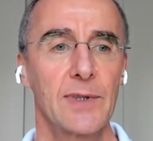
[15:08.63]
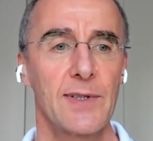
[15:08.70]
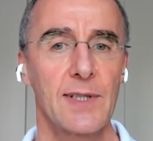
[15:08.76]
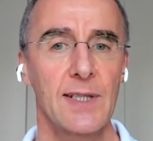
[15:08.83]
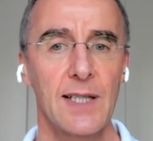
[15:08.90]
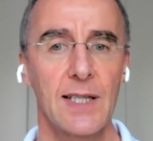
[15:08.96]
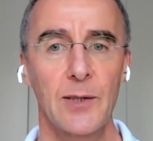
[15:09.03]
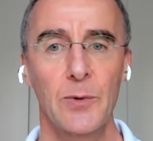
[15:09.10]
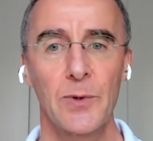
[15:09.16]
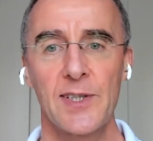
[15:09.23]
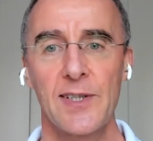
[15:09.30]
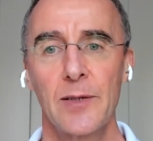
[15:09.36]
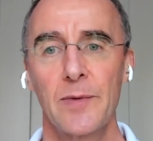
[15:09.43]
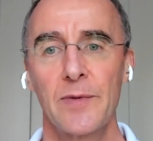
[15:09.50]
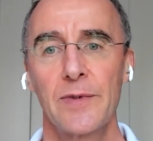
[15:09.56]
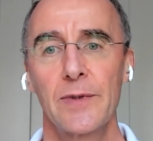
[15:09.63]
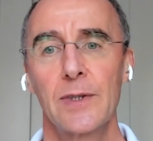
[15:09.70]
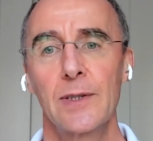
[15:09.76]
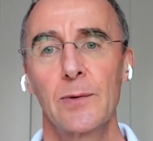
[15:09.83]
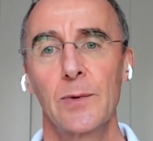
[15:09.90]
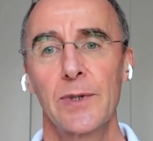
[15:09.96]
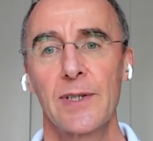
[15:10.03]
What does it take? What's
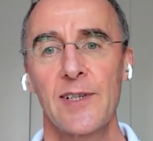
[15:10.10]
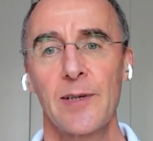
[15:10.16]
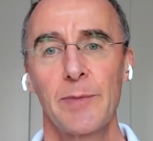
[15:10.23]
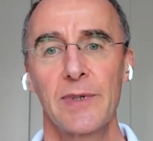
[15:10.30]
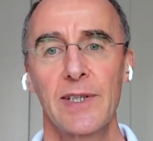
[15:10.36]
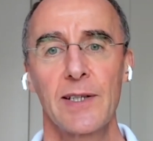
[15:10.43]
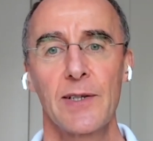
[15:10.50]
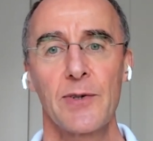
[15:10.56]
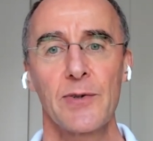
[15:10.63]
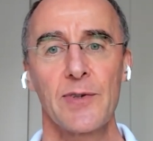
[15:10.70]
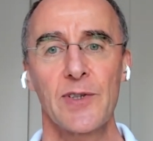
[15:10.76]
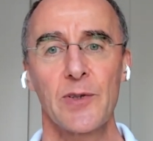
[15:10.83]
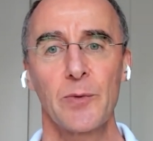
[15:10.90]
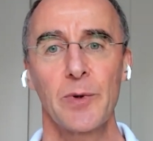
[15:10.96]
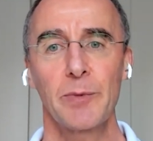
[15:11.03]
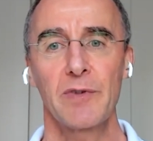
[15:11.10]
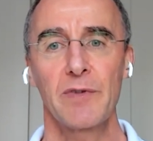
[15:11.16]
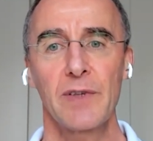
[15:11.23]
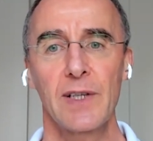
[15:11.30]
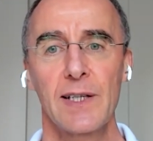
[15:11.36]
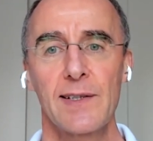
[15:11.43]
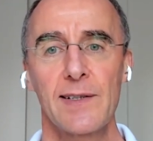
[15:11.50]
helpful? What are some of the issues that
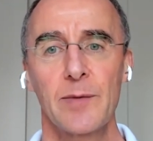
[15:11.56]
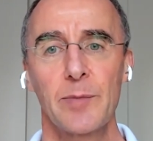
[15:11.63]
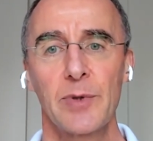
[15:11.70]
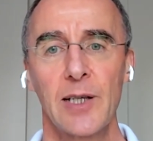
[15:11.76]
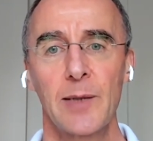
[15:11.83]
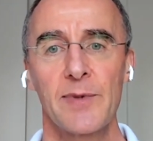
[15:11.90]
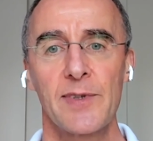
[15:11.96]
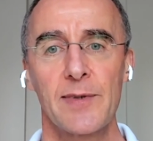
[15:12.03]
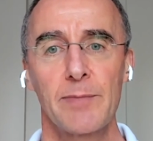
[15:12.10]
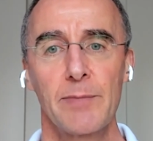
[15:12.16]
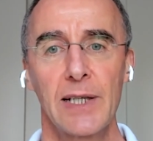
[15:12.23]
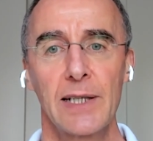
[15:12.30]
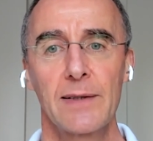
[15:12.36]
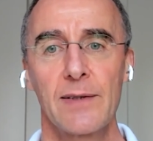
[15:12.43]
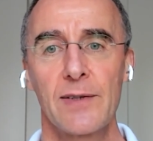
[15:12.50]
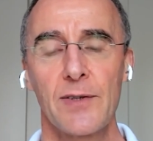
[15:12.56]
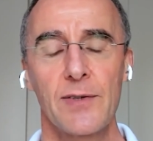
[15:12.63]
women face that perhaps men